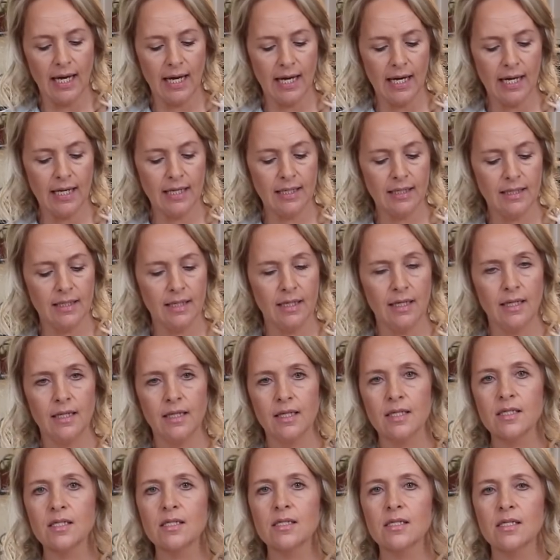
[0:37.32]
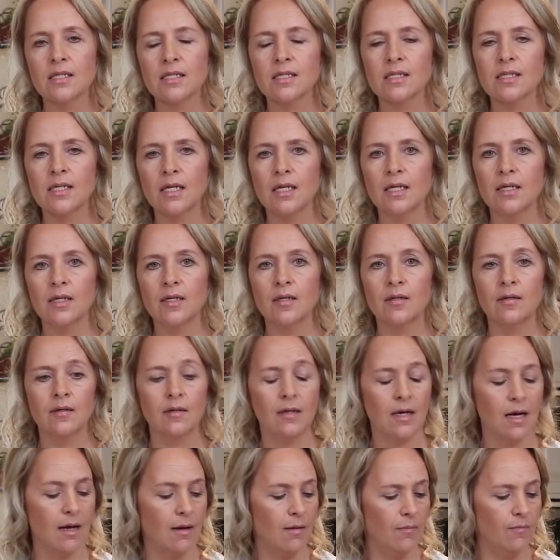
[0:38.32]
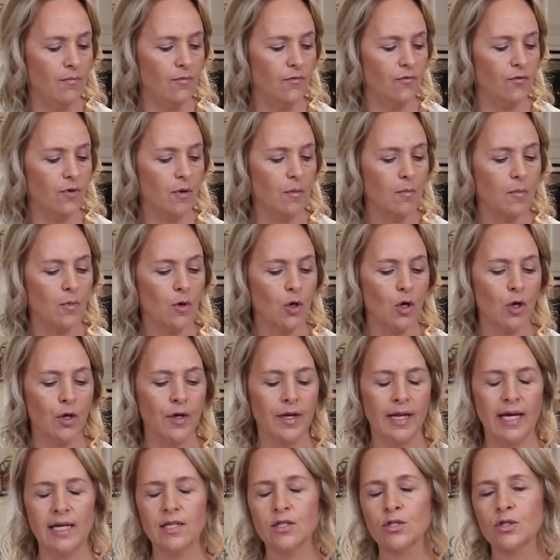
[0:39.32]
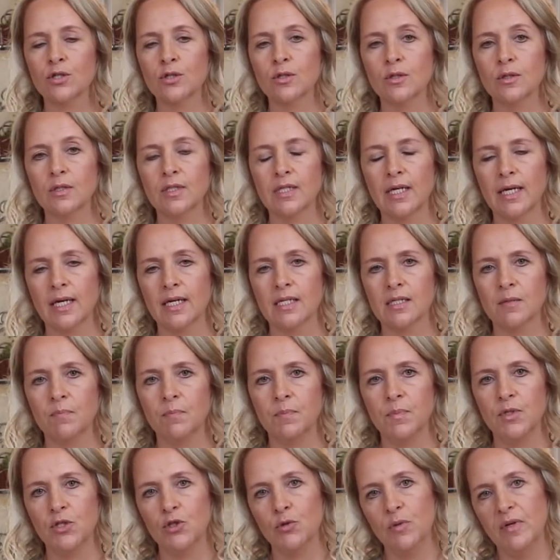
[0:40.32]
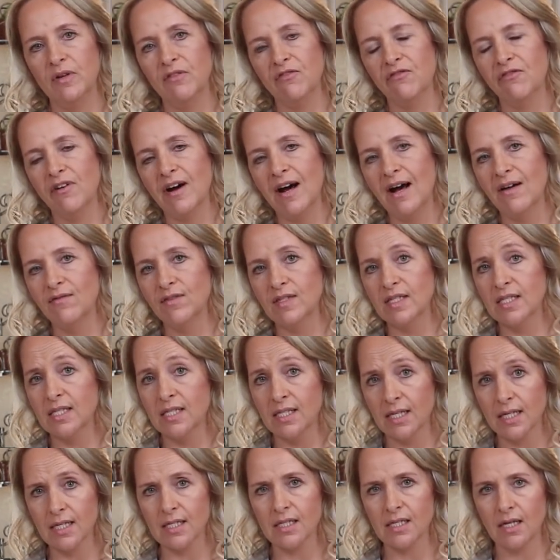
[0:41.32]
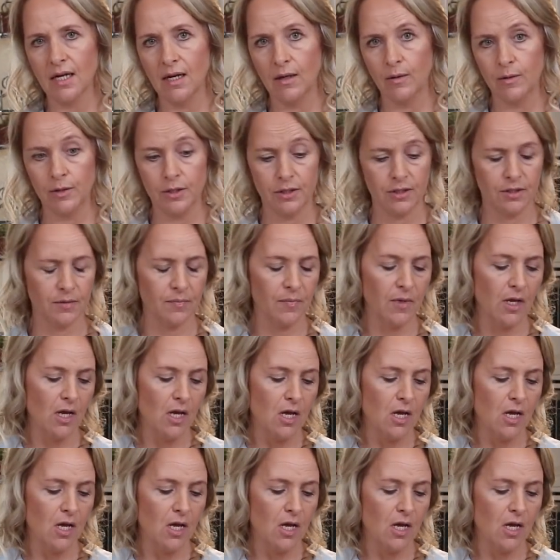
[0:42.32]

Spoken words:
And this distiller from Go Natural takes between 5 and 6 hours.